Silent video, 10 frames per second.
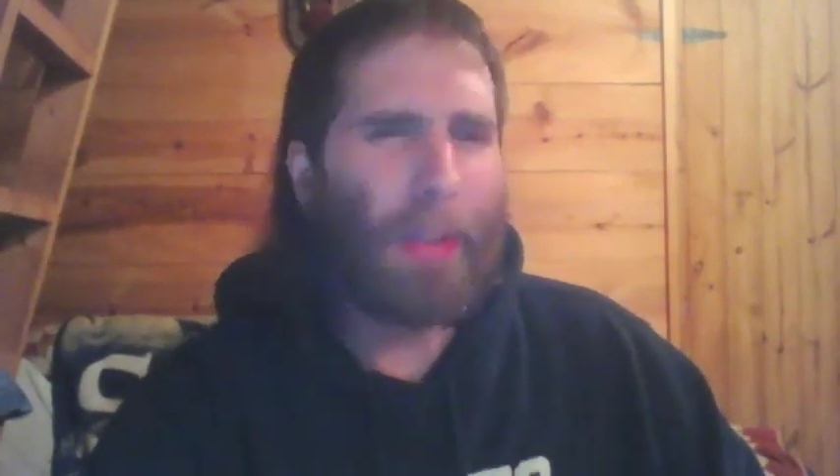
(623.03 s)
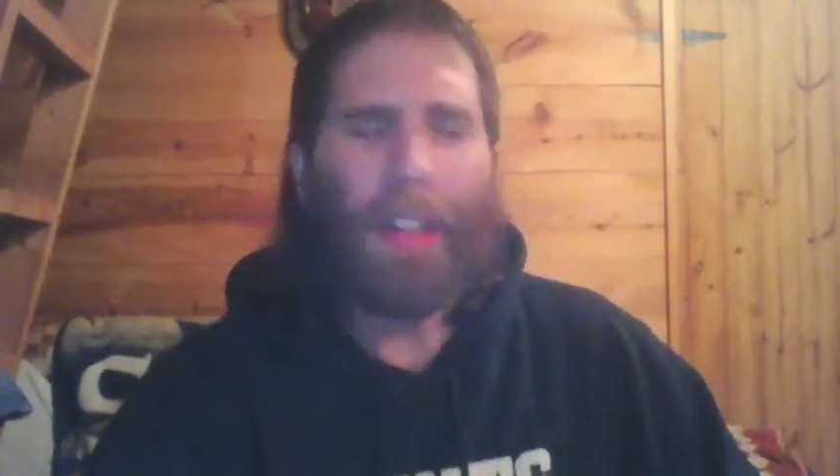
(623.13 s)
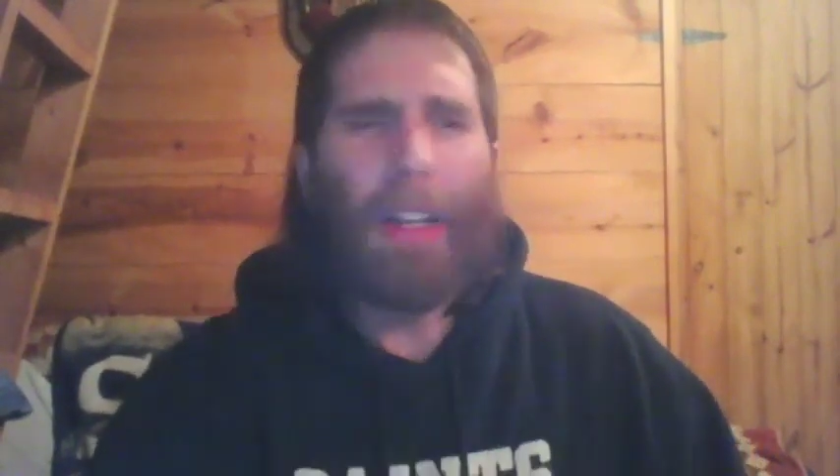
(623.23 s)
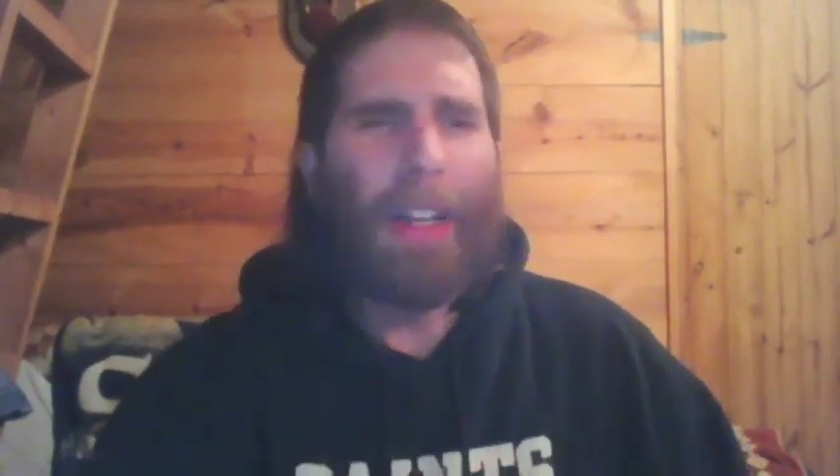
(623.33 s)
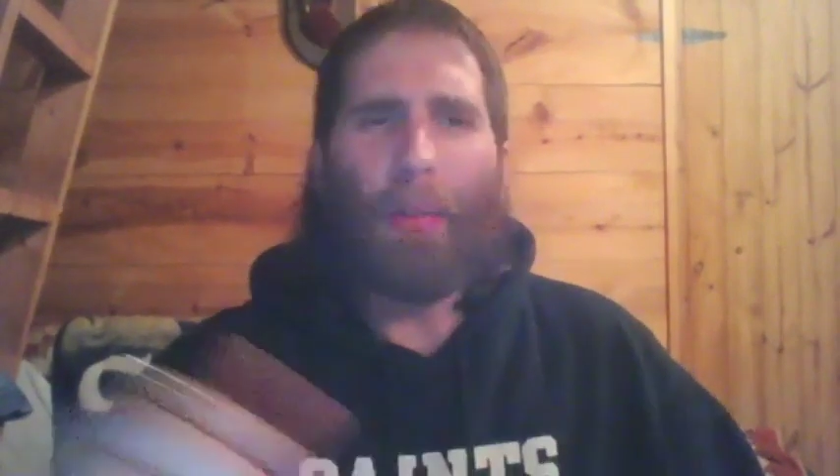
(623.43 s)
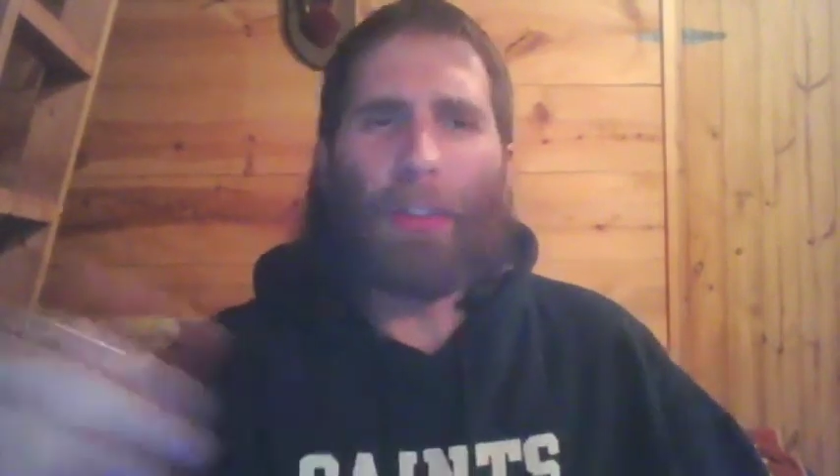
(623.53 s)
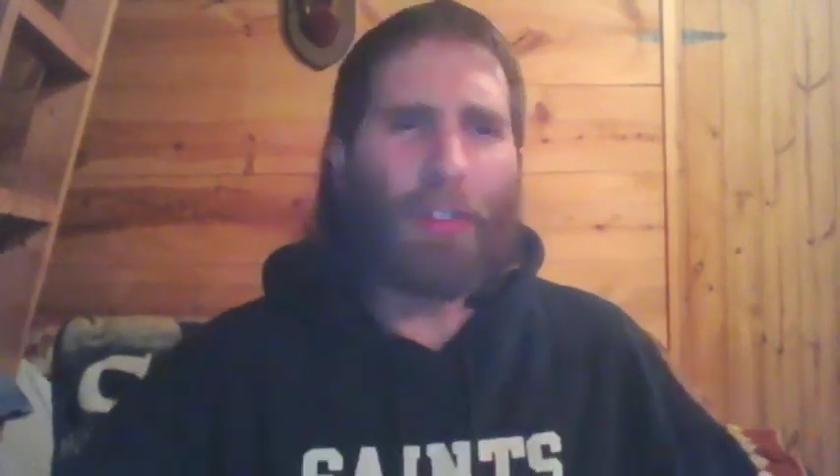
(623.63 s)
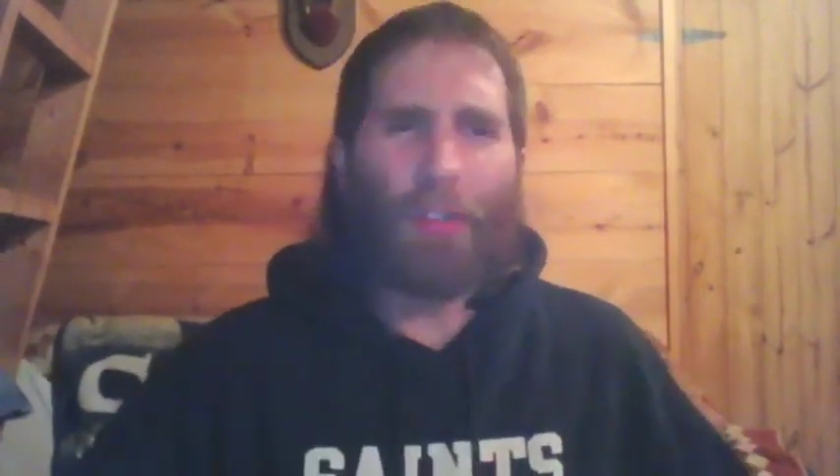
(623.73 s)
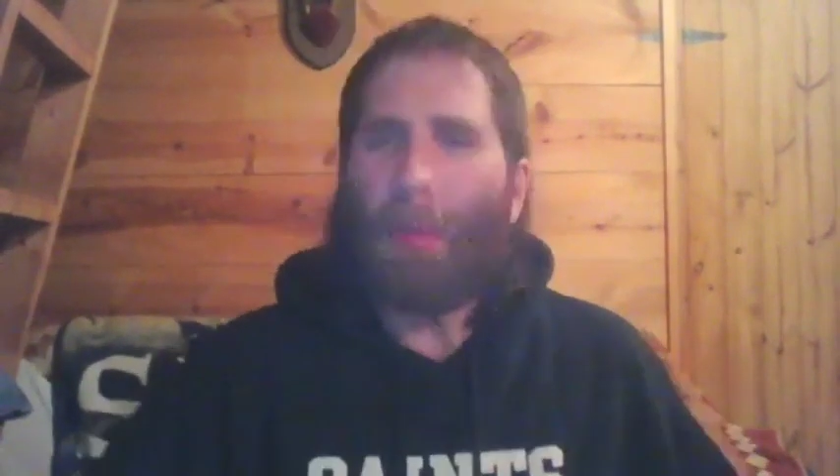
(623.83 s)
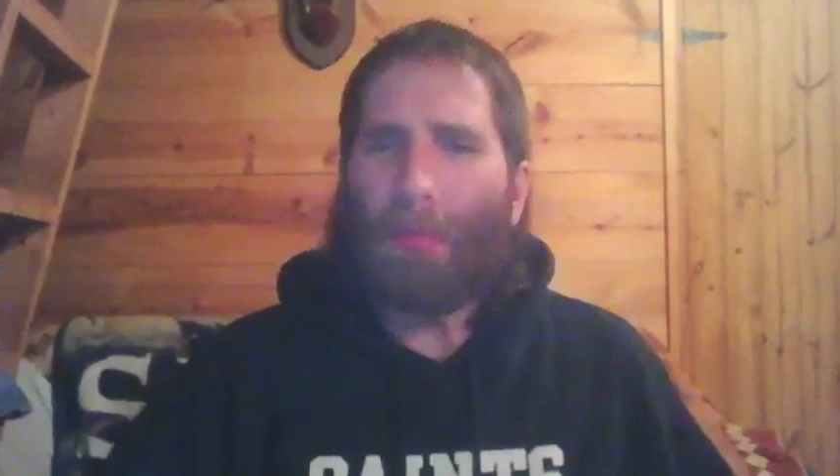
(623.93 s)
But it was
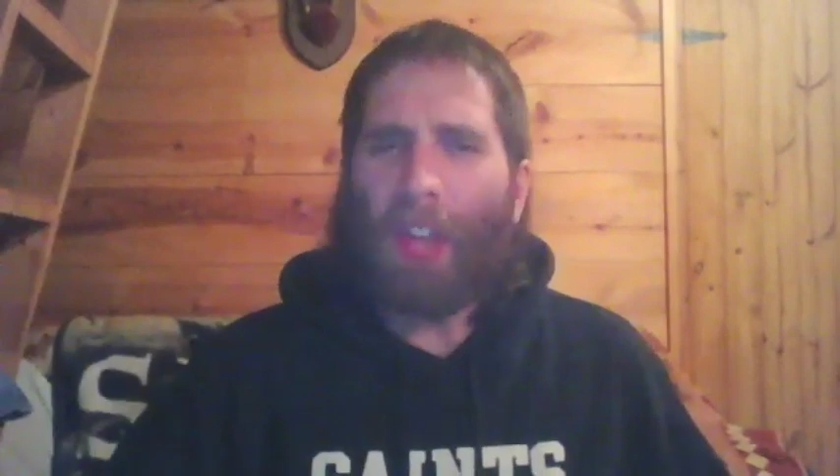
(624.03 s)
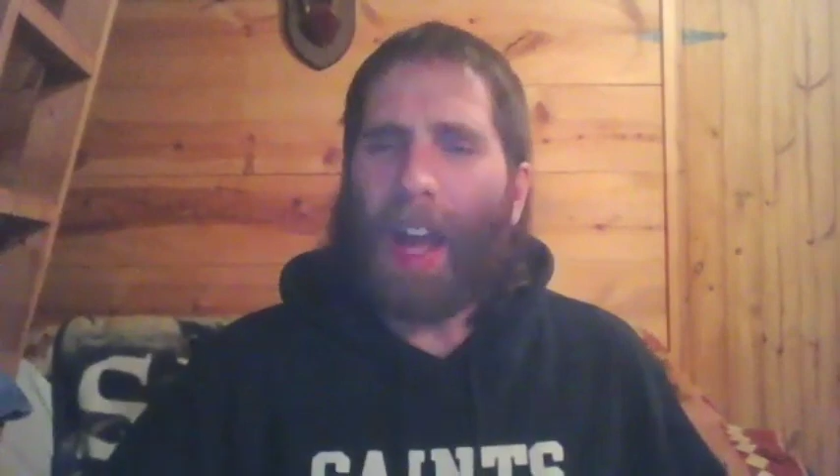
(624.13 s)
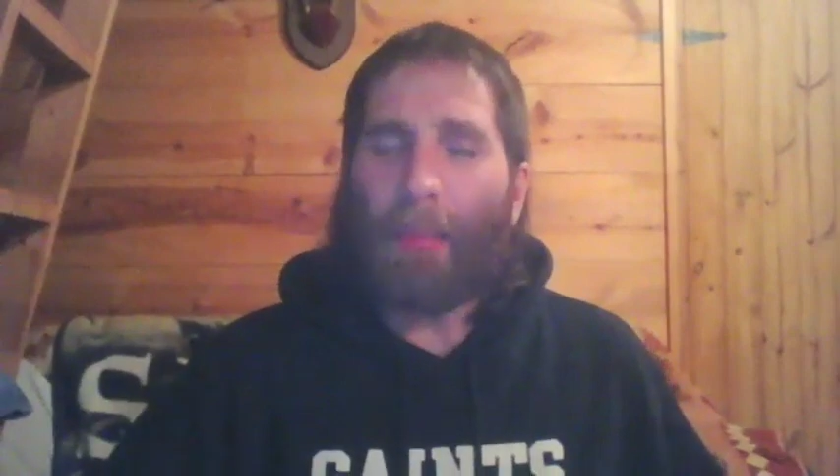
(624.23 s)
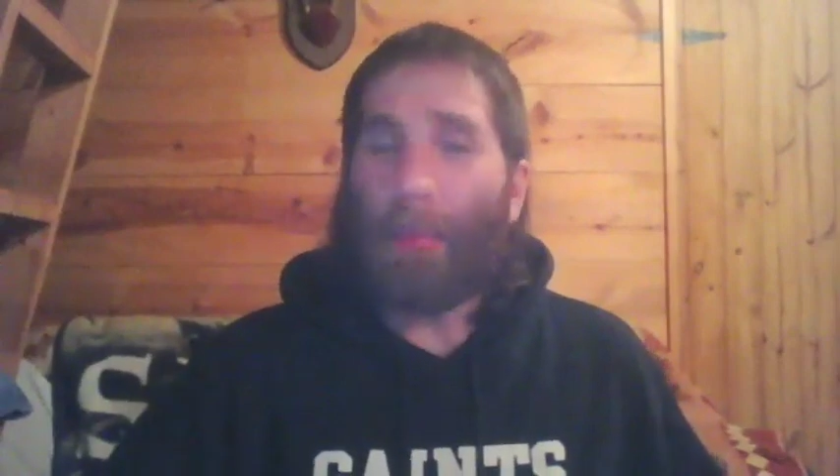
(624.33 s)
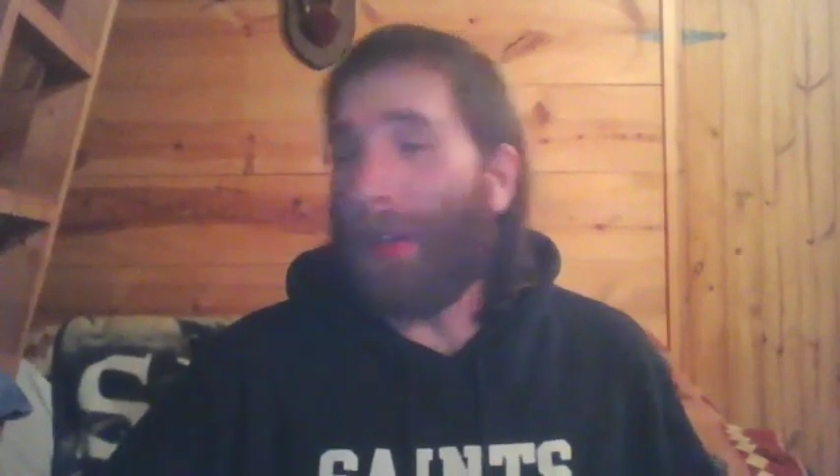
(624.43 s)
a strip sack.